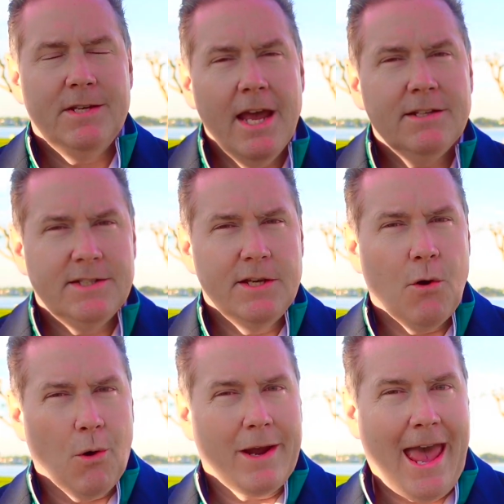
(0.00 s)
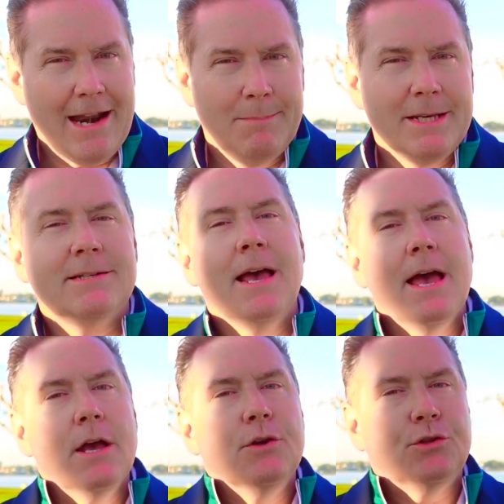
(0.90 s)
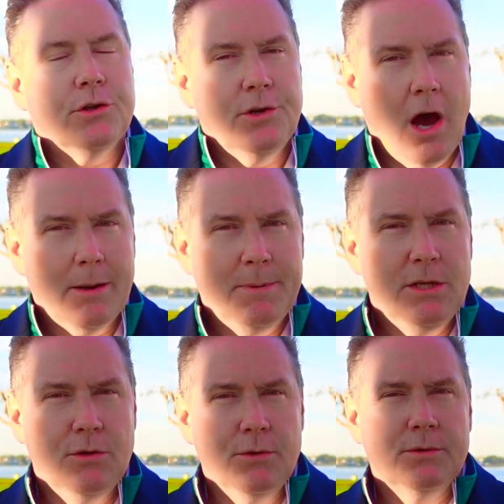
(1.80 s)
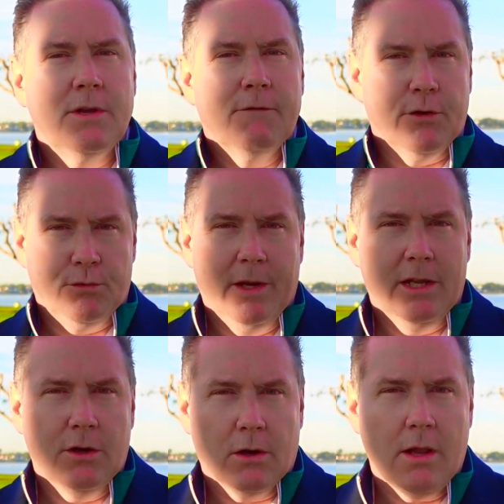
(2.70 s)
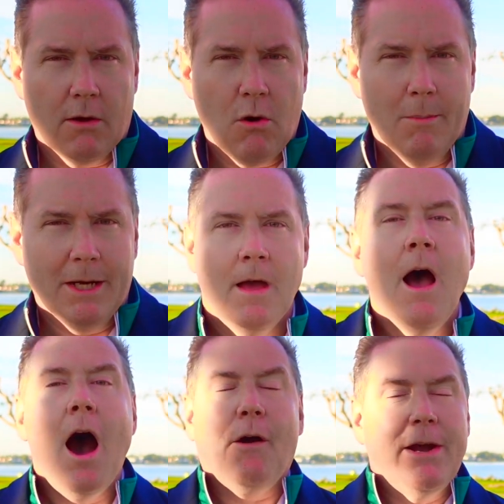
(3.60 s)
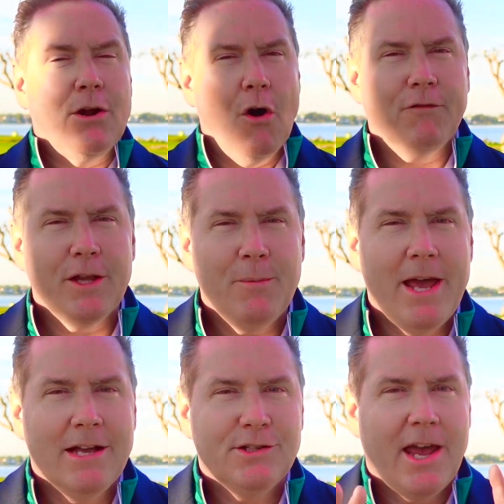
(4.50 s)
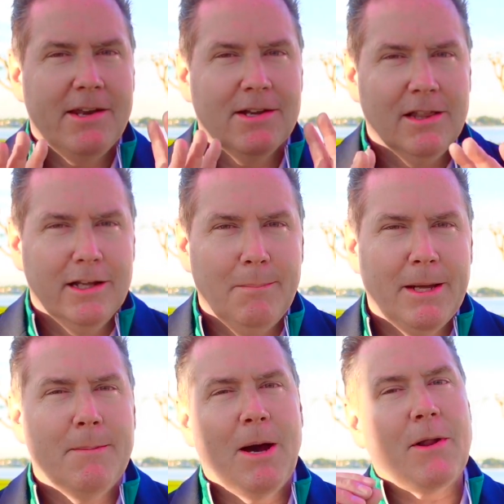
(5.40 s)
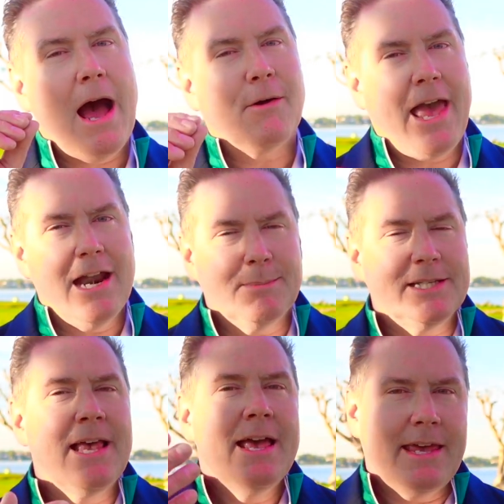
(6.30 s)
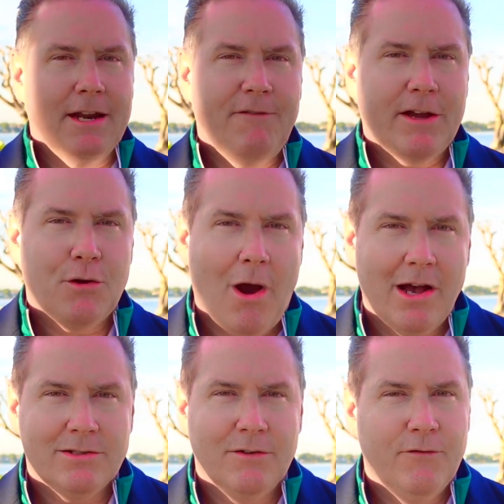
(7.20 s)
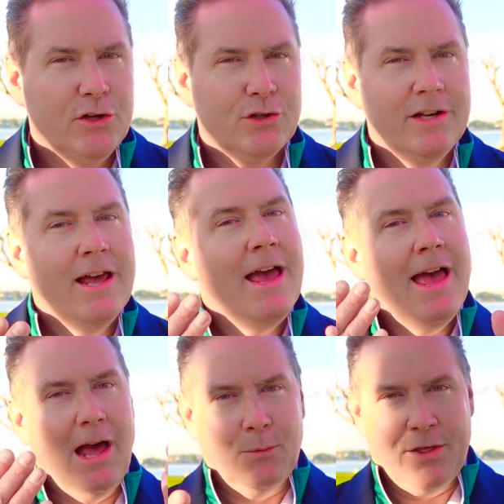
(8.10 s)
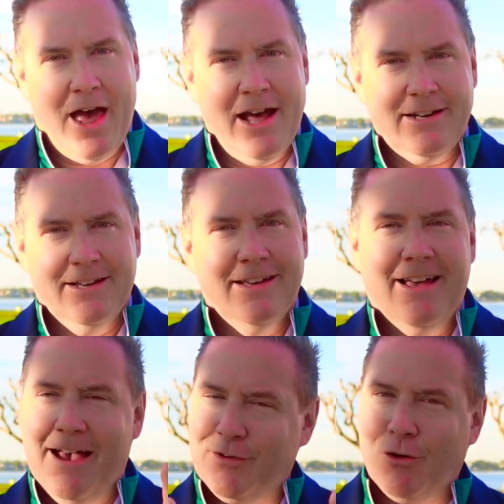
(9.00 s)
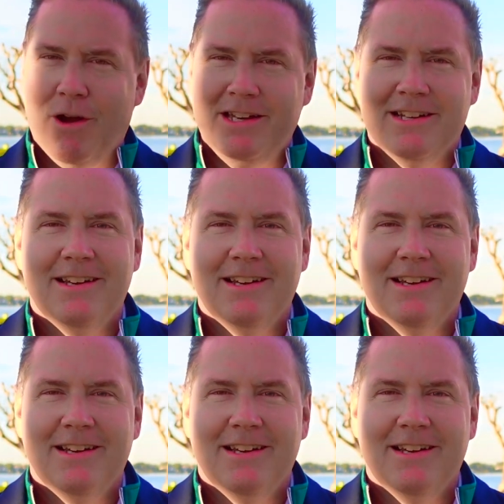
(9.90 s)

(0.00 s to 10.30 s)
THC or cannabis should not be used for treating your glaucoma. All right, hopefully we educated you a little bit about how cannabis can affect your eyes and vision, and with that, have a great